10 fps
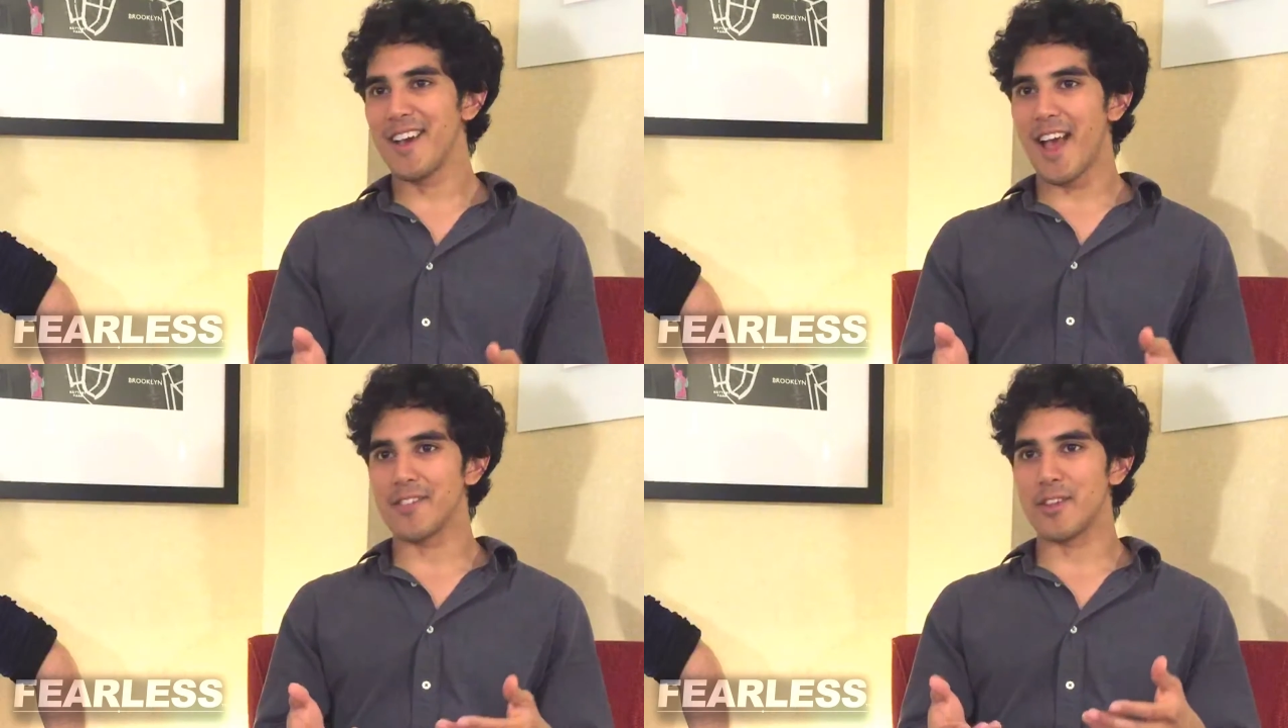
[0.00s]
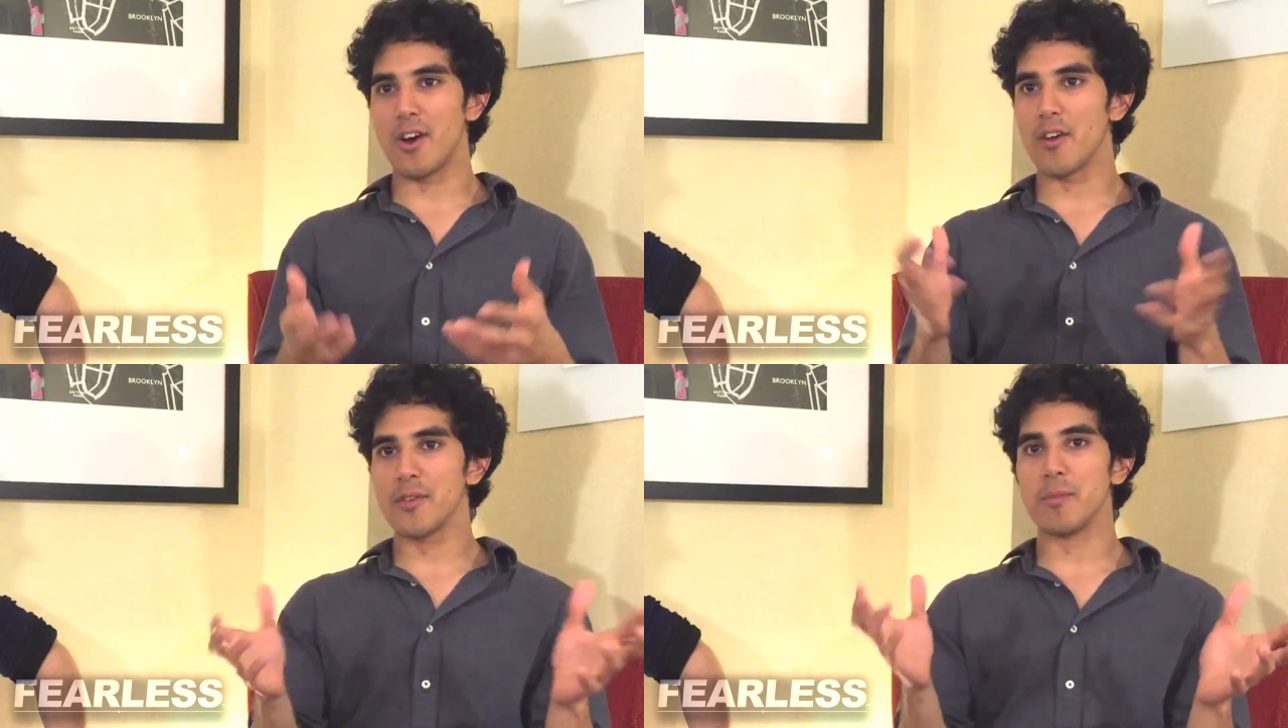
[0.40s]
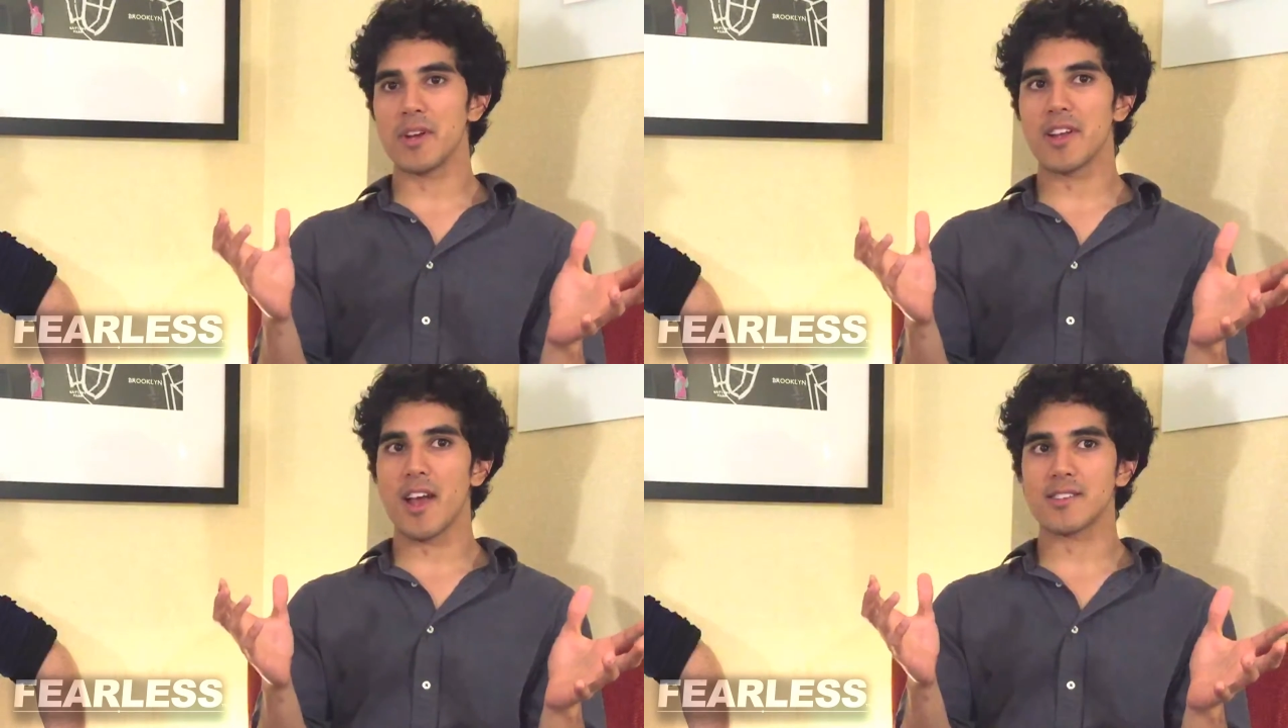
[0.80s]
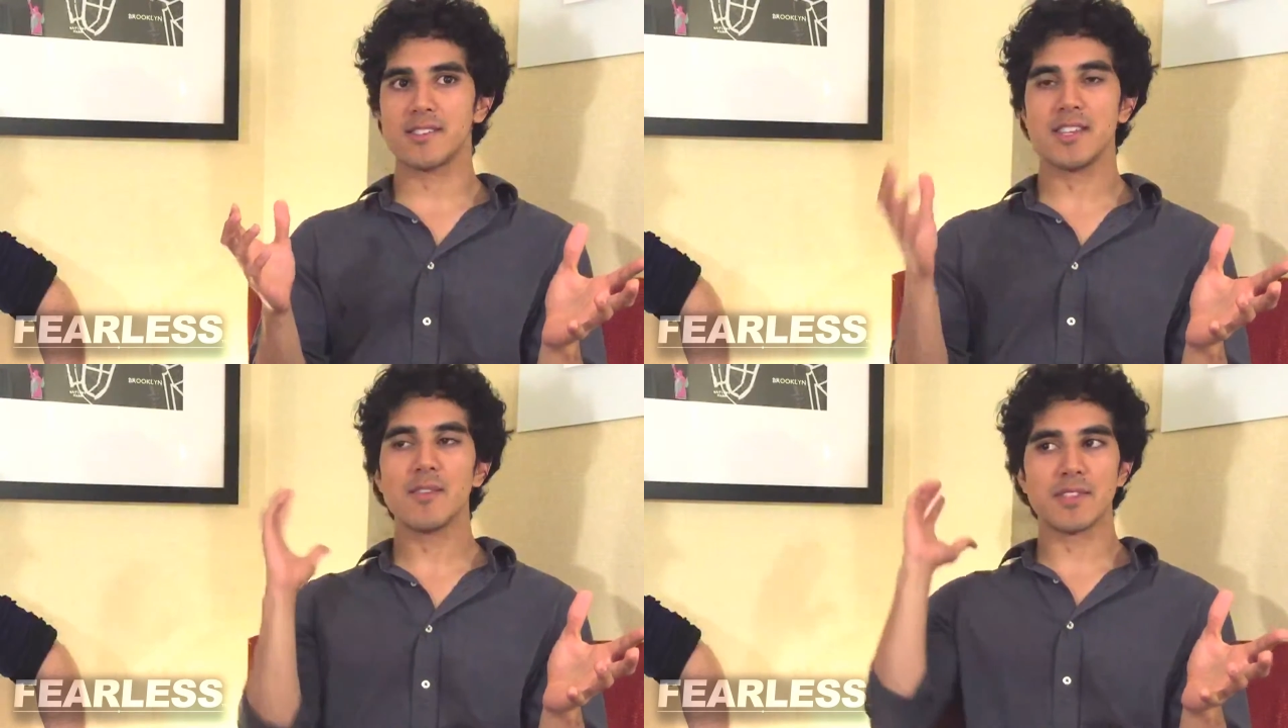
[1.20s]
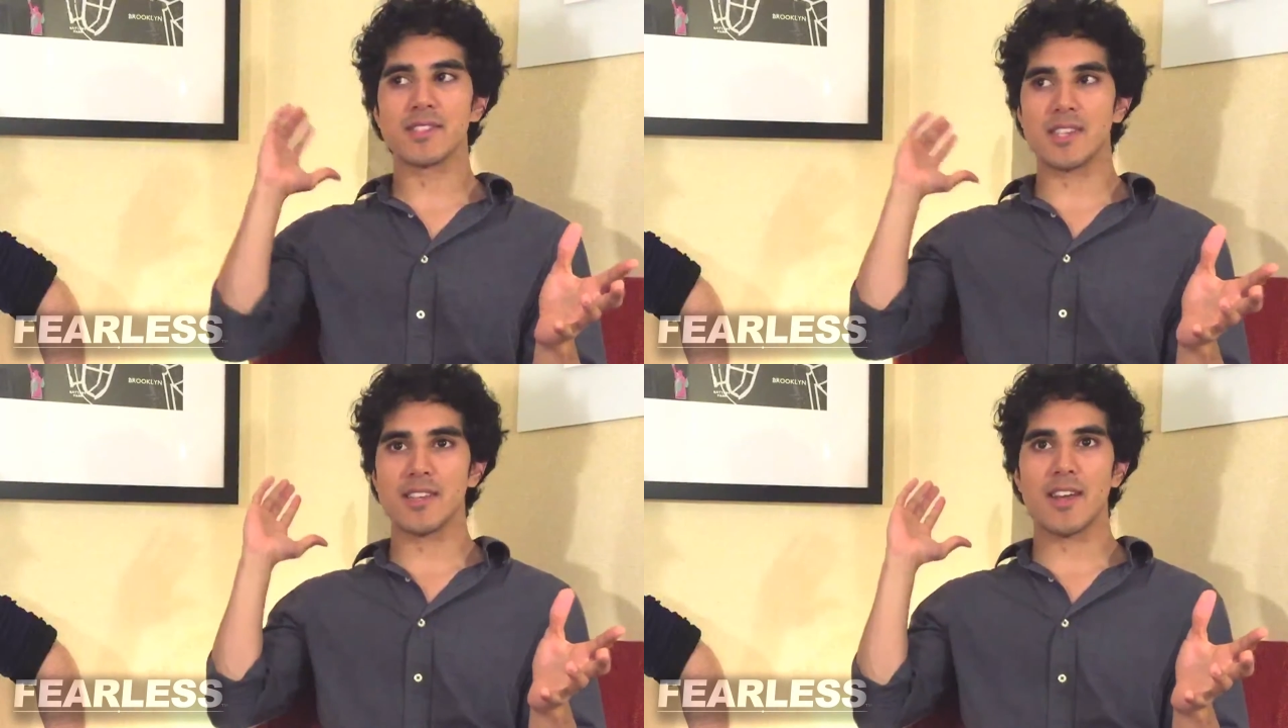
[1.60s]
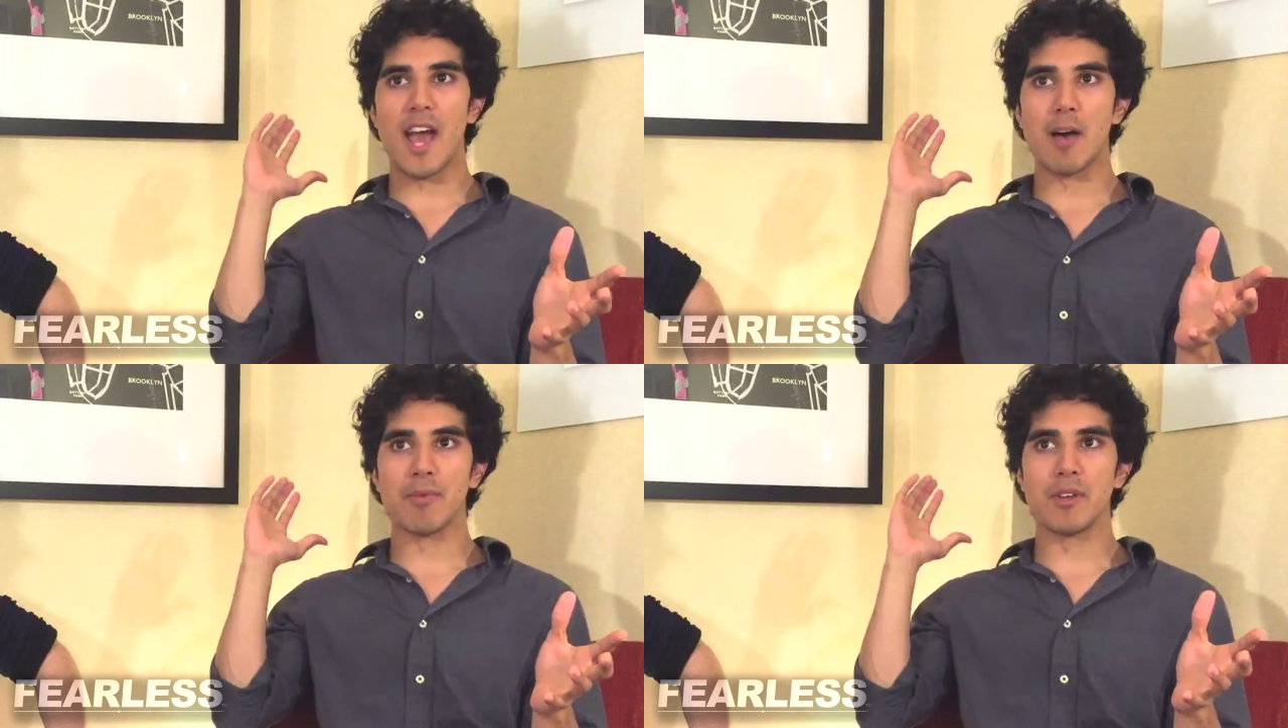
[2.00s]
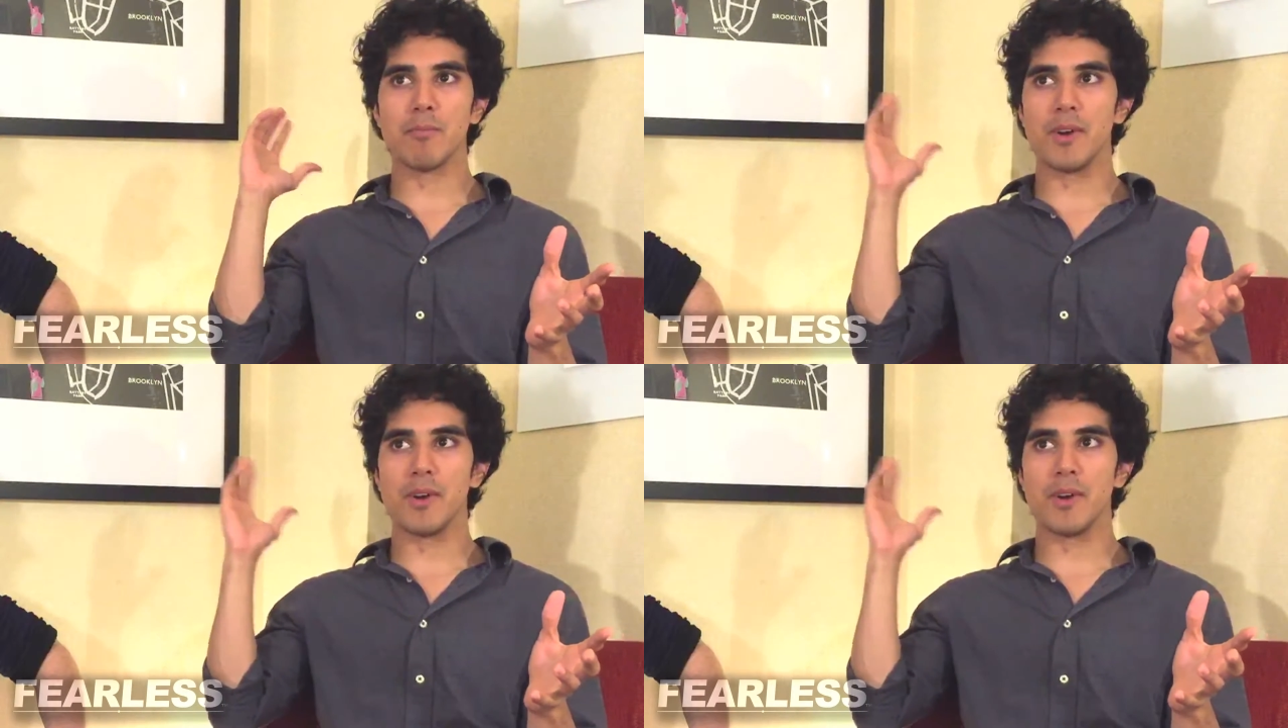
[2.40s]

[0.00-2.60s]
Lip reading: and then all the meerkats didn't even see that happen,